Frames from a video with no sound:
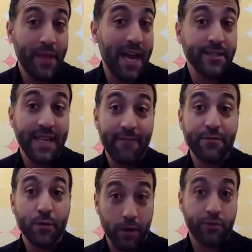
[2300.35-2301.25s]
They actually have
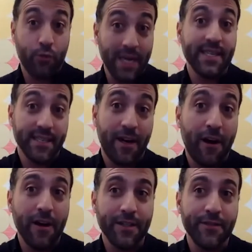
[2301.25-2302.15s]
to work twice as
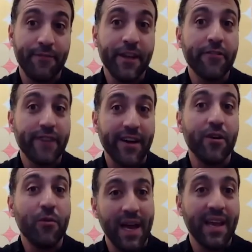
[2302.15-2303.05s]
hard to figure out a
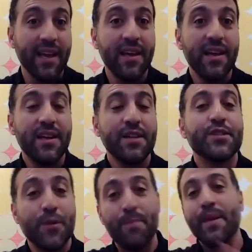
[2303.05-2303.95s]
way
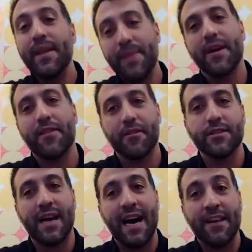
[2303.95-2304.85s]
to beat the other
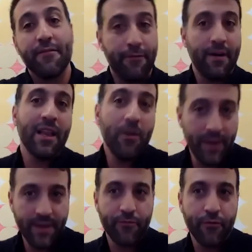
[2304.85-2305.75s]
side, following
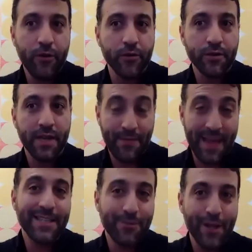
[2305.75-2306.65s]
the rules. And
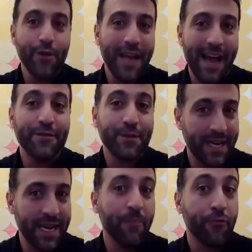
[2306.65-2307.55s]
that's when you have to
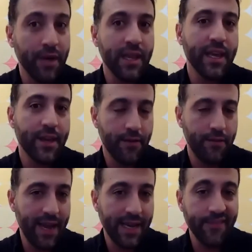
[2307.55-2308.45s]
become really
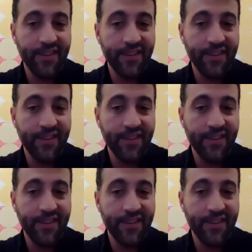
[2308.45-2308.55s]
innovative.